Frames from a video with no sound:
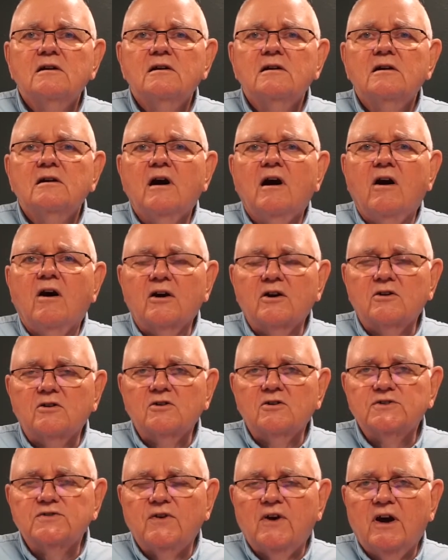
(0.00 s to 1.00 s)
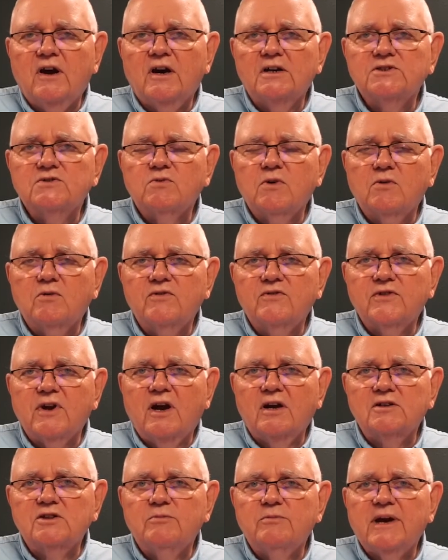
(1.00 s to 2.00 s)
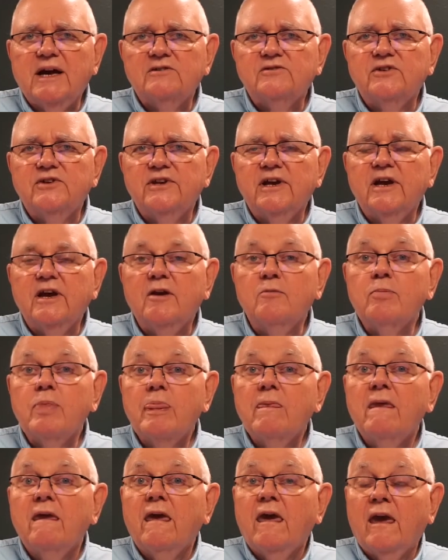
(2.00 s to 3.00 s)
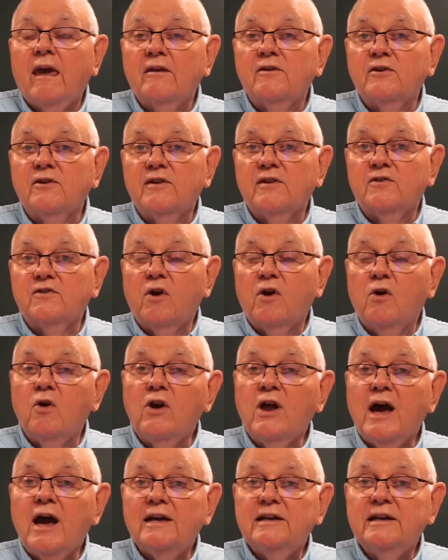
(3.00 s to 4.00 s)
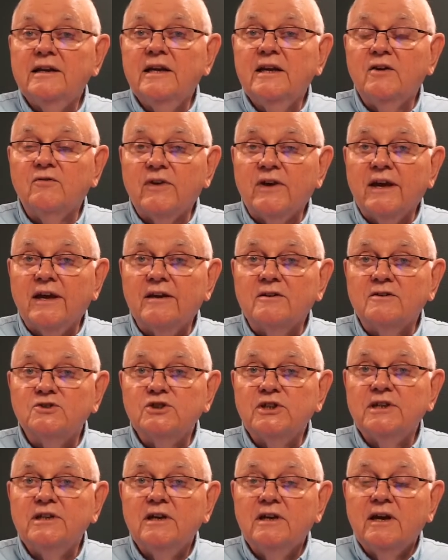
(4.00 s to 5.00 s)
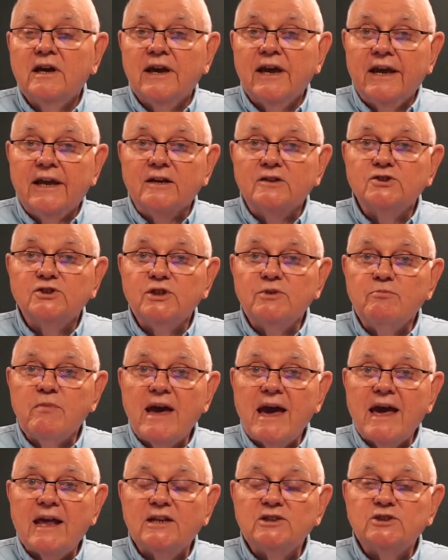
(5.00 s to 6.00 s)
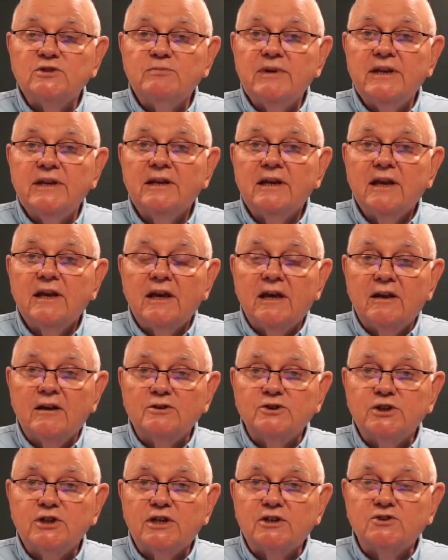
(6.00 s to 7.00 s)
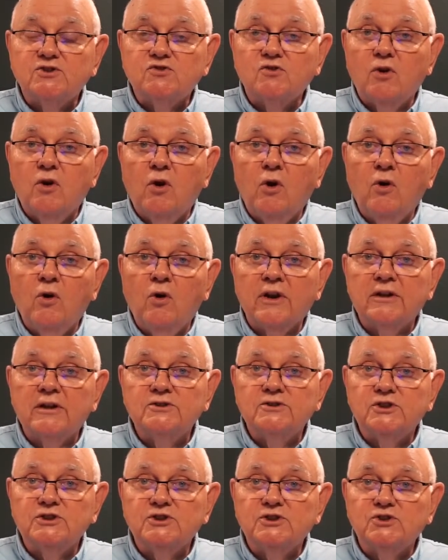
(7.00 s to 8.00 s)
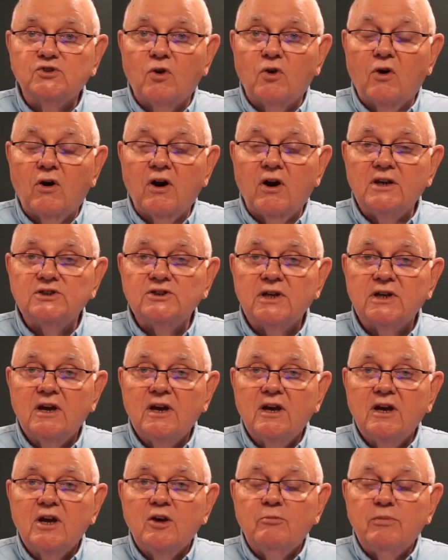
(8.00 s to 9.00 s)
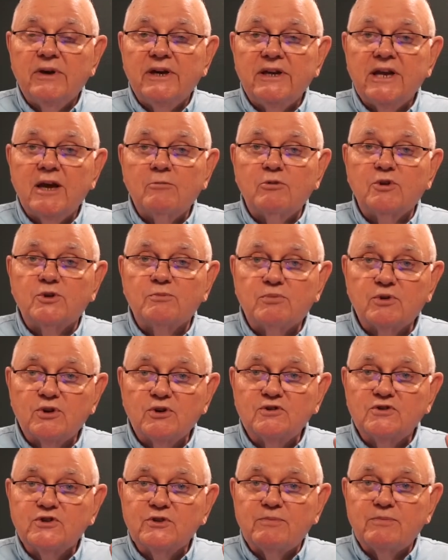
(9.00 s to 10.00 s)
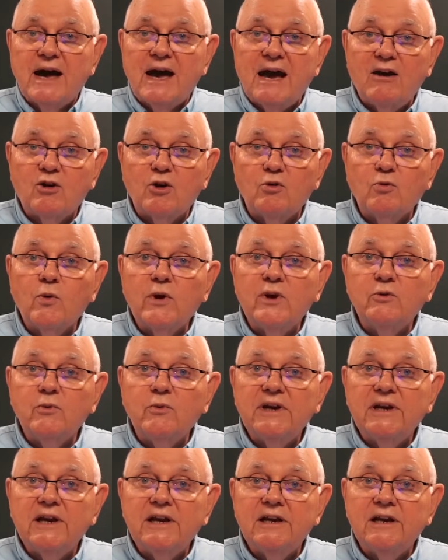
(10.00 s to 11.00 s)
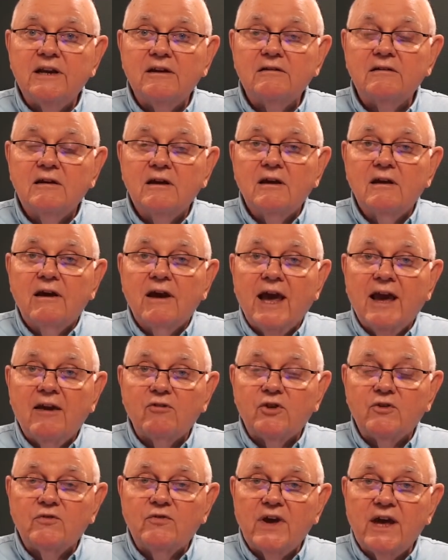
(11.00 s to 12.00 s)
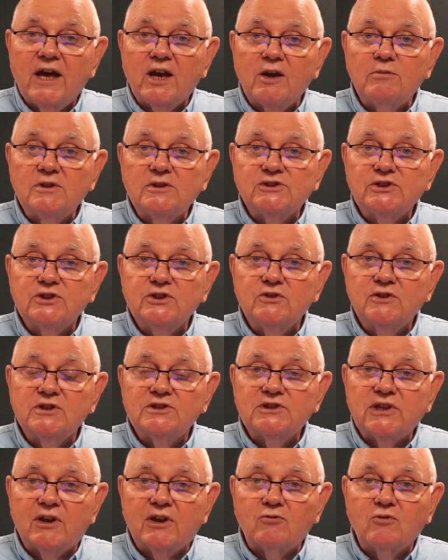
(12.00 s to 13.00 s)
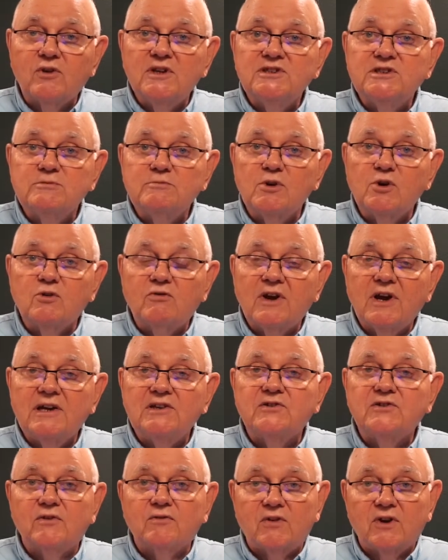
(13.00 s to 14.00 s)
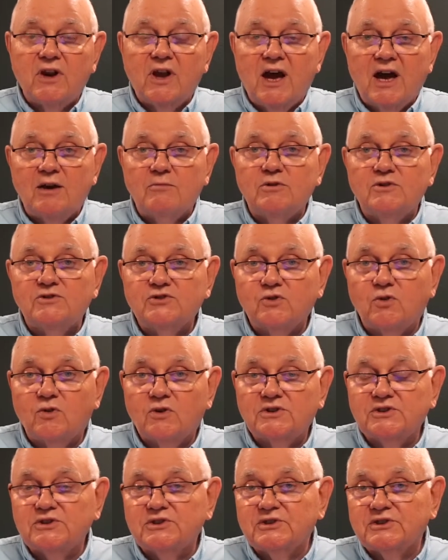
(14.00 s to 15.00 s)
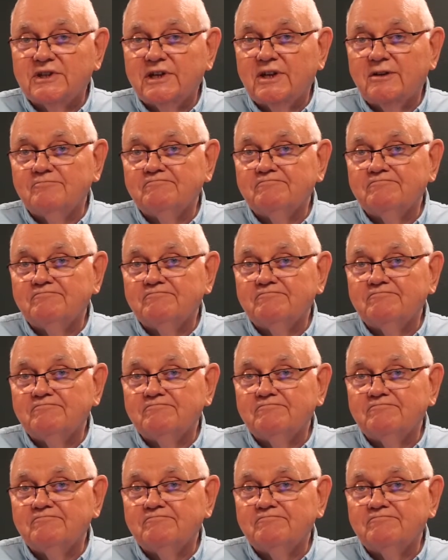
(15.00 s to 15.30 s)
articles for us, what we've talked about today, into this whole idea of energy, energy management, energy control, energy storage, being able to produce the power when we need it, have it available to us at reasonable rates and reliable sources then.